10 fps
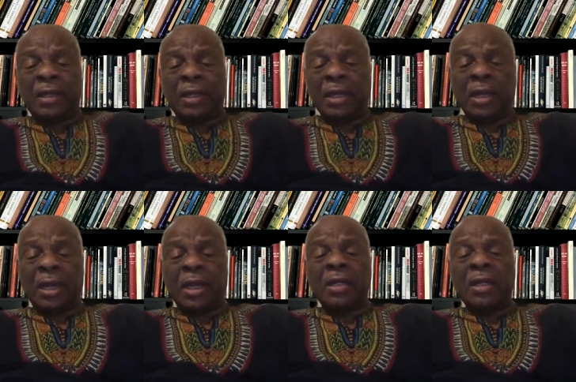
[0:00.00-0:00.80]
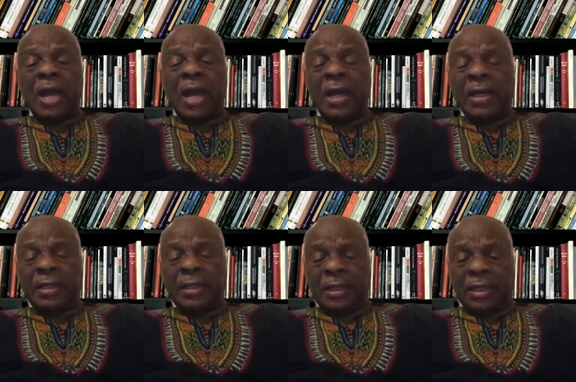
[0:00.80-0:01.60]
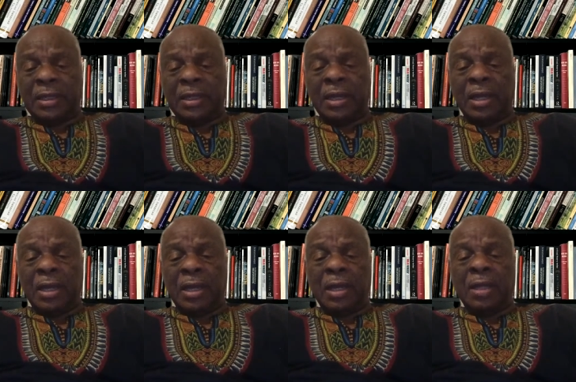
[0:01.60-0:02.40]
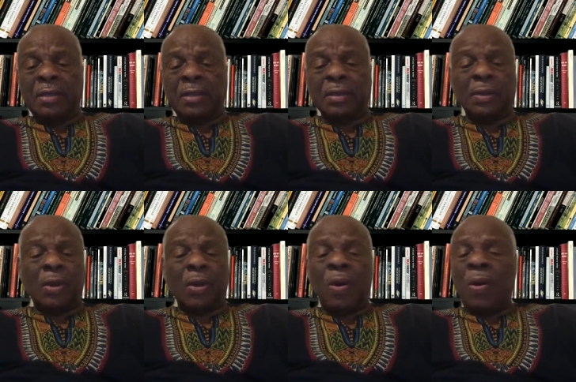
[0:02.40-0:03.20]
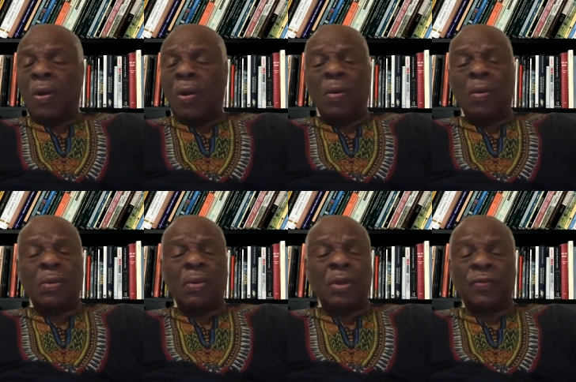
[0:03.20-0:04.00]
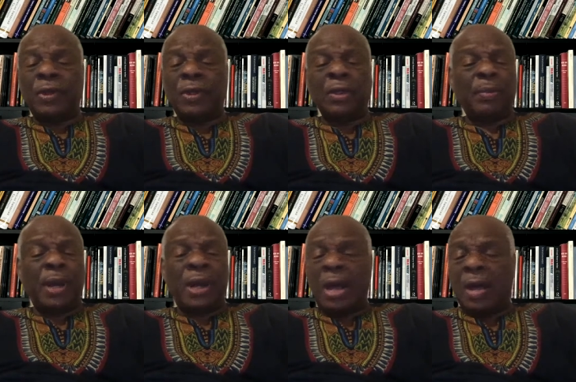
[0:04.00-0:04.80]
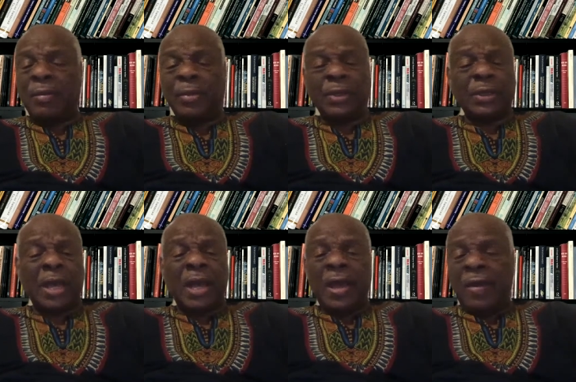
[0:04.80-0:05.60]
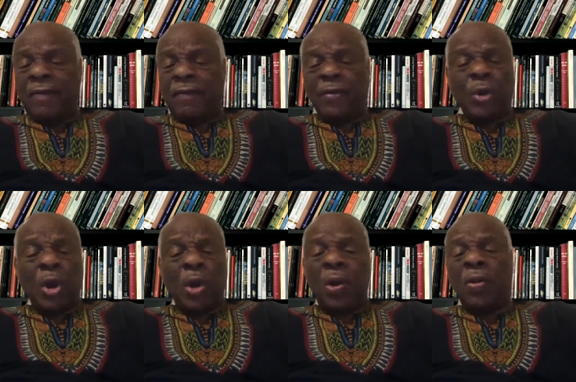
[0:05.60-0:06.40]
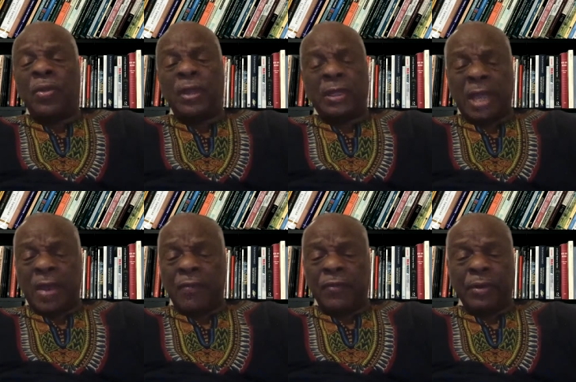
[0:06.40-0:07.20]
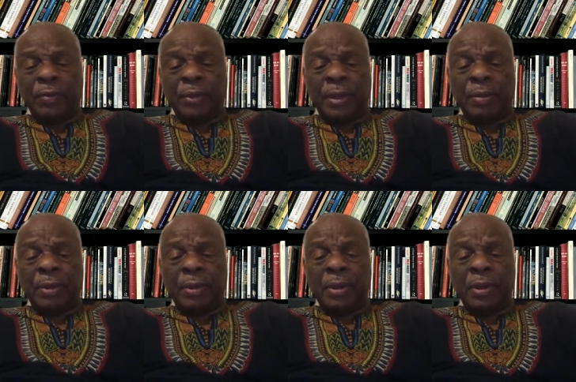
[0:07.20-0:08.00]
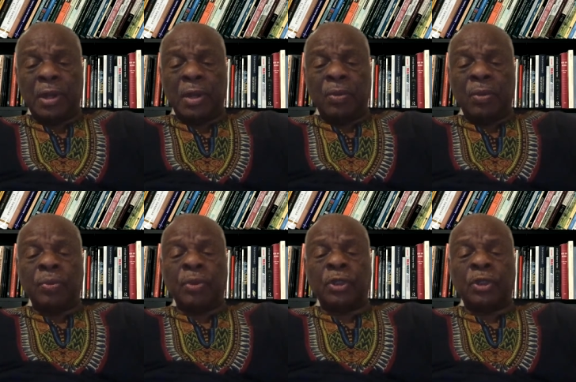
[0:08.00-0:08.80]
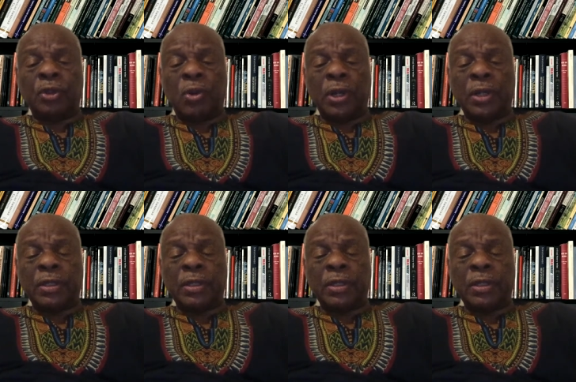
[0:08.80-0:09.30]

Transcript: in Haiti, in the Bahamas, everywhere, all these African people would rejoice